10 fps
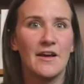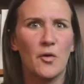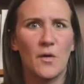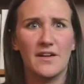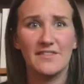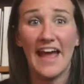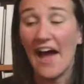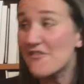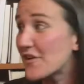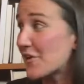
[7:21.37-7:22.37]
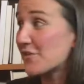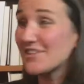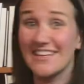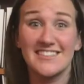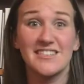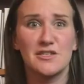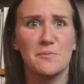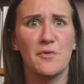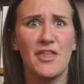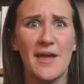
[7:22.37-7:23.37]
or having a
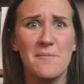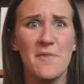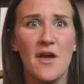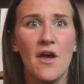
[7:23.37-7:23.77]
relationship with him